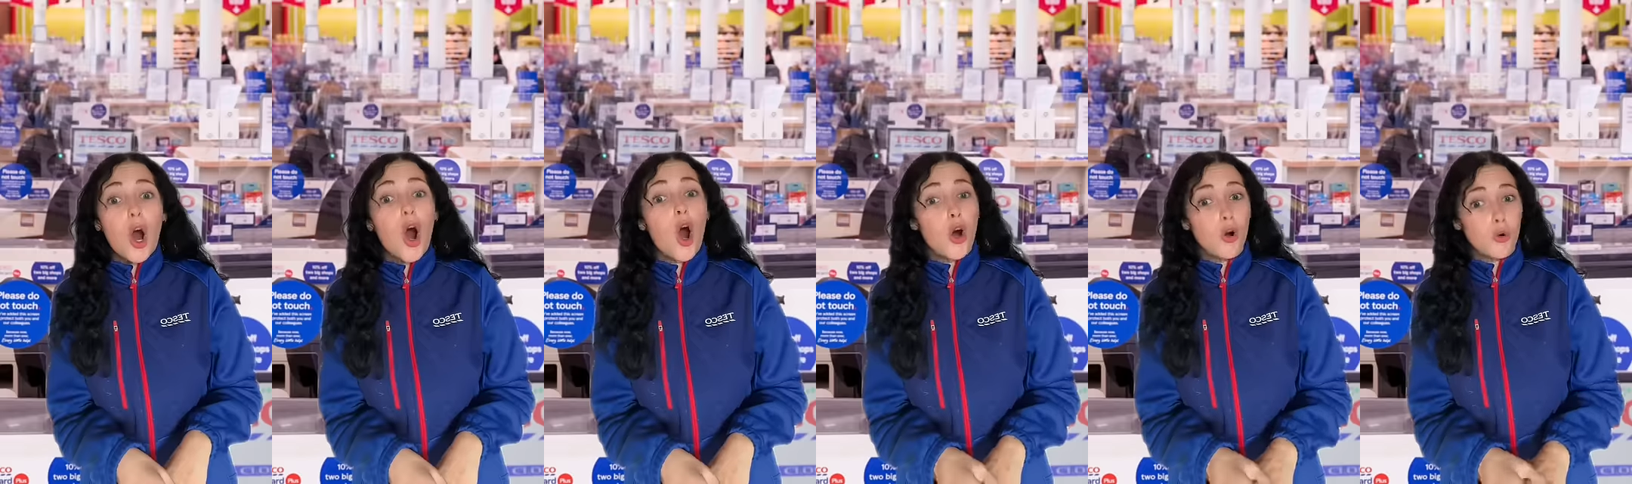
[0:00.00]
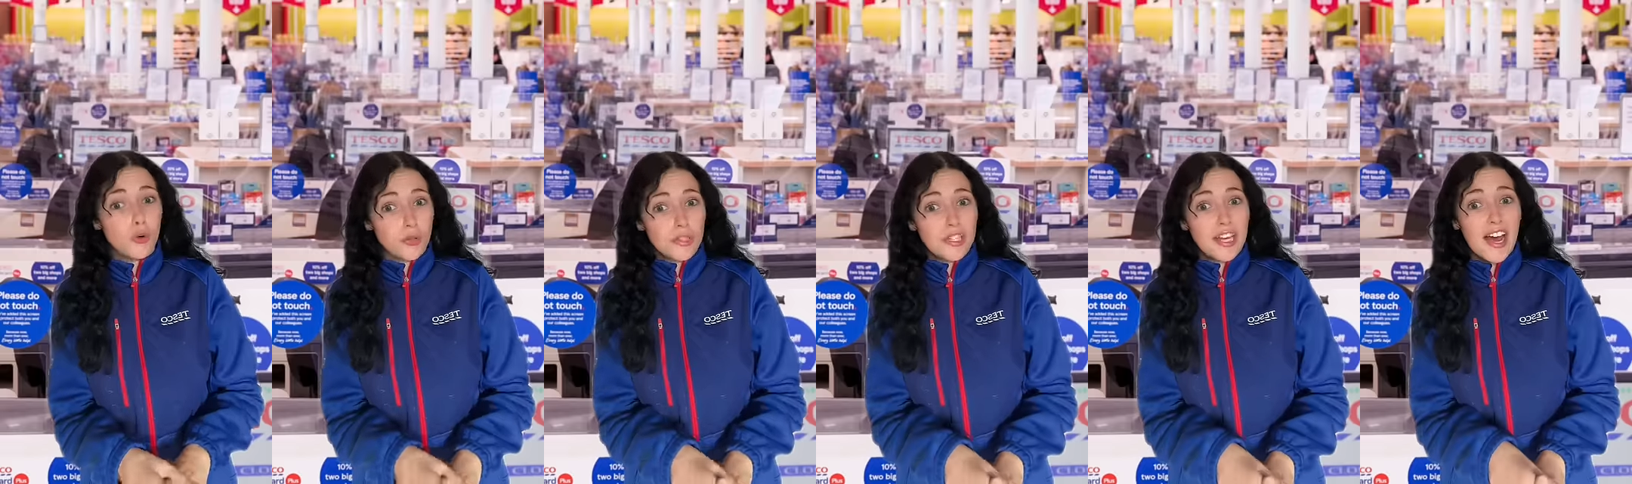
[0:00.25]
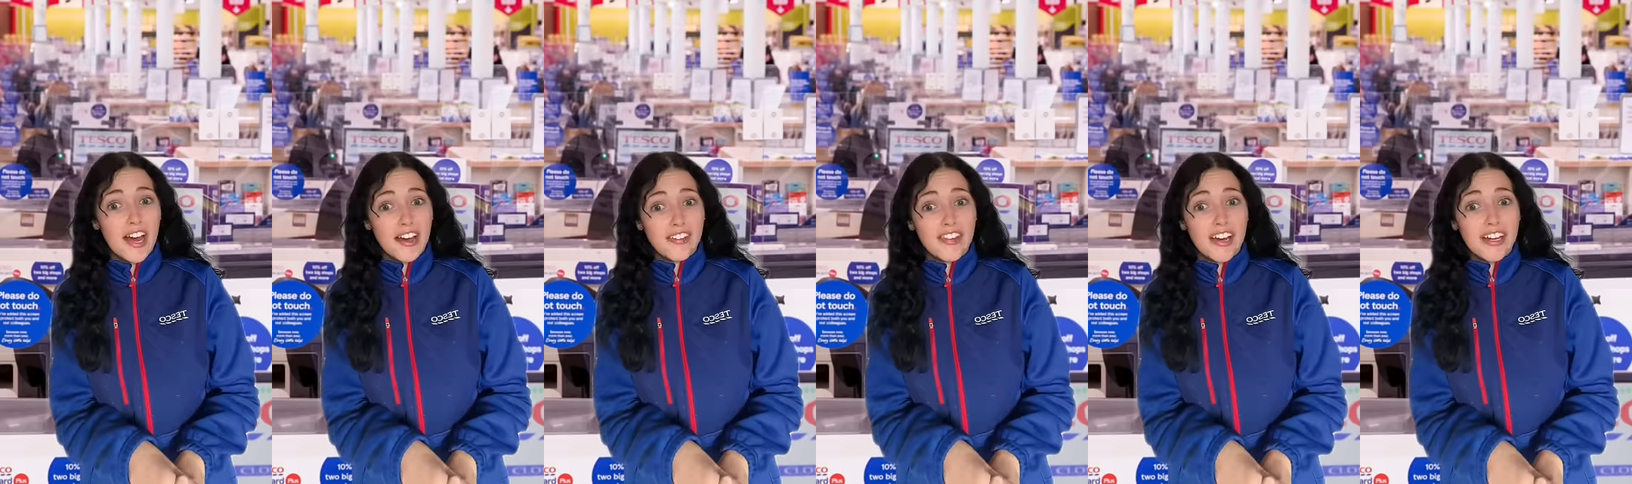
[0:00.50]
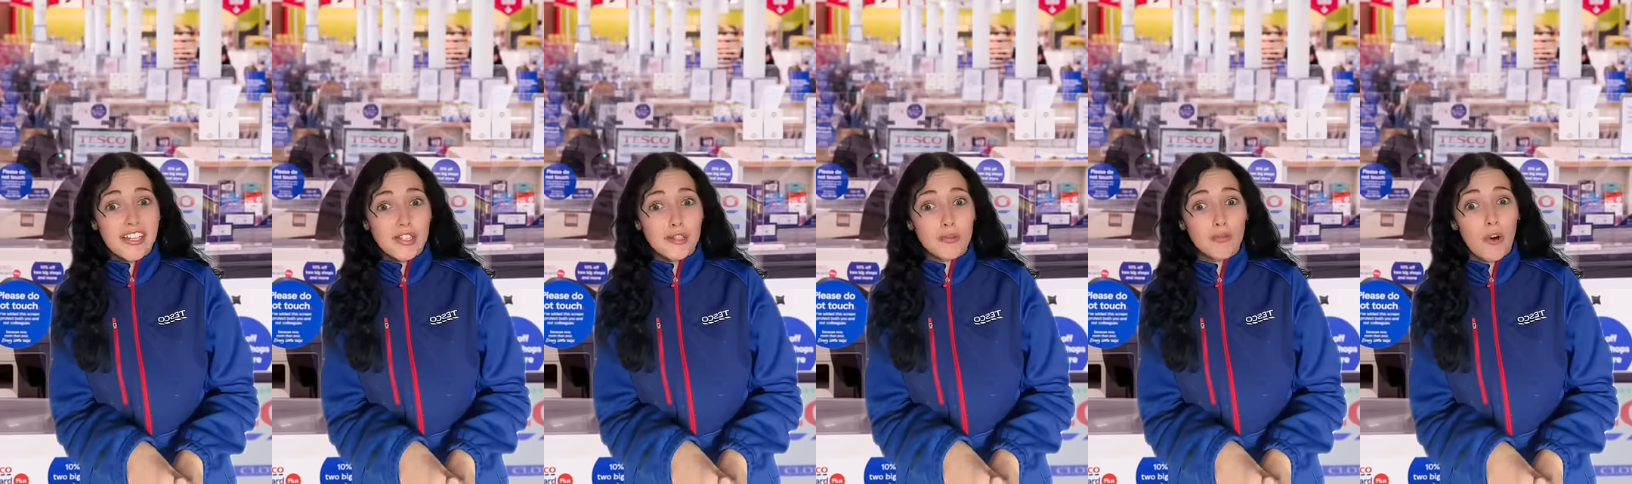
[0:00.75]
Oh, yeah,
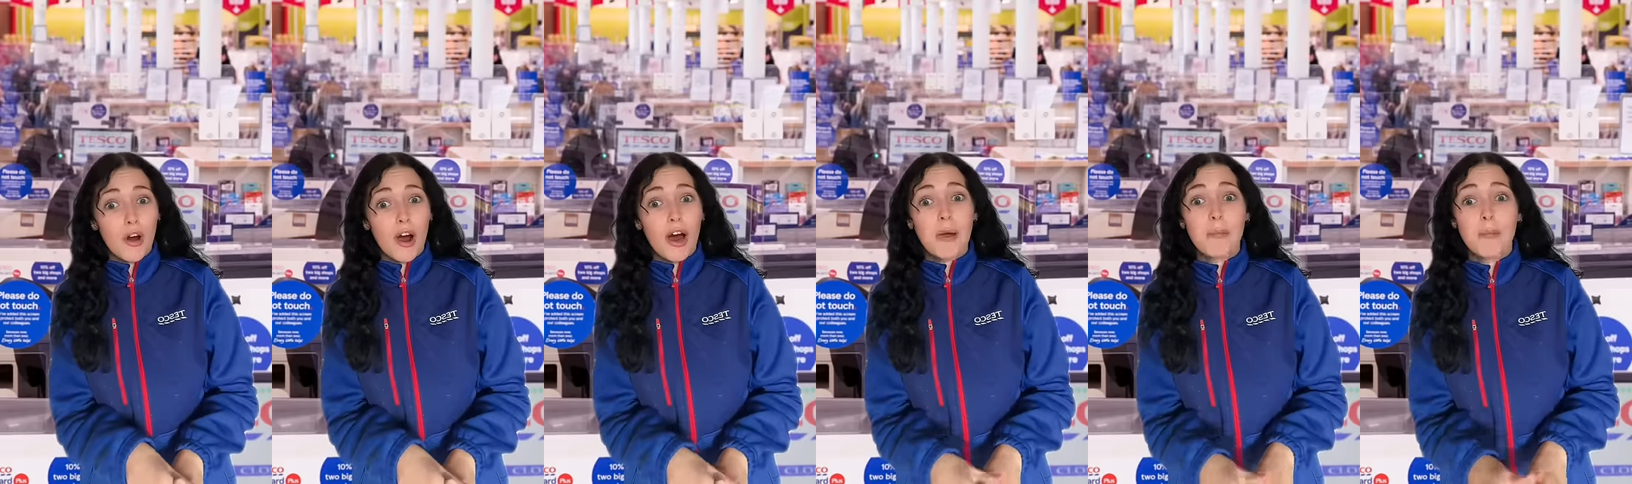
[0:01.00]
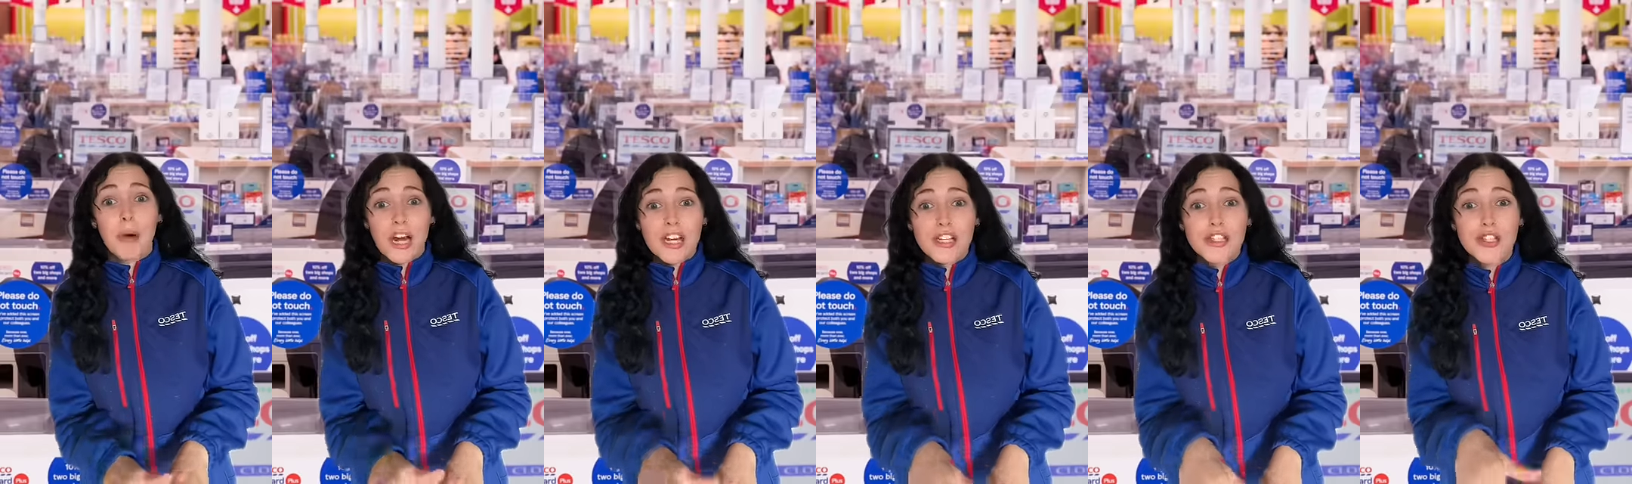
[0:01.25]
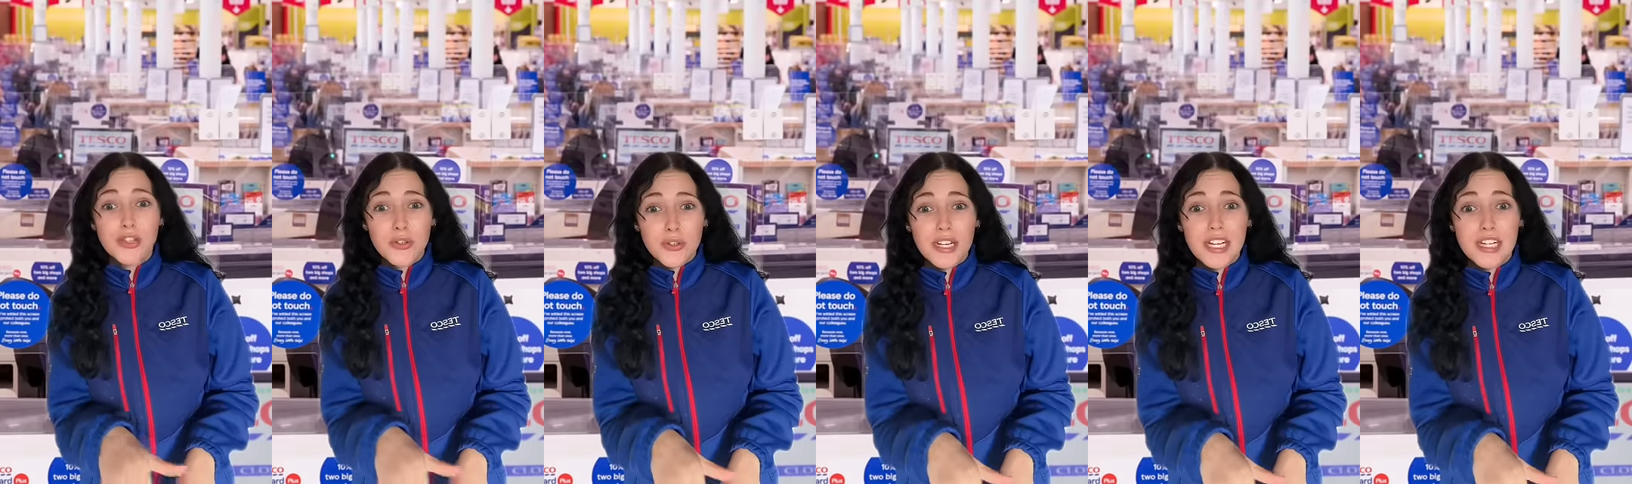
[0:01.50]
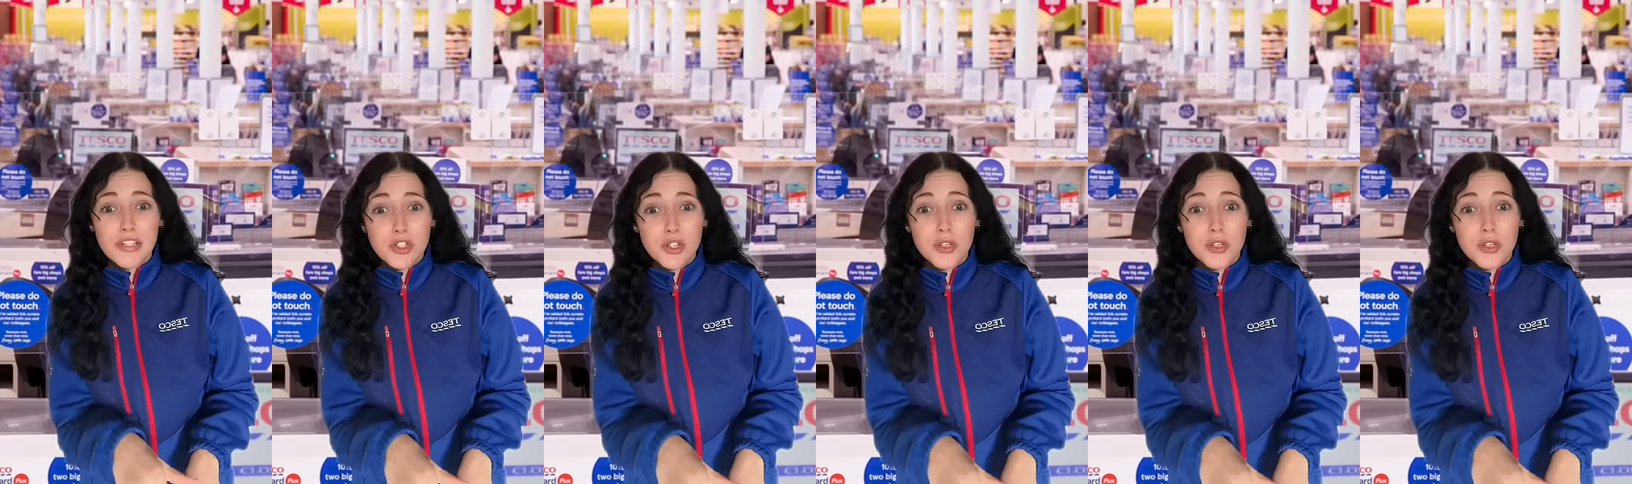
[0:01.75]
that's right. But I do need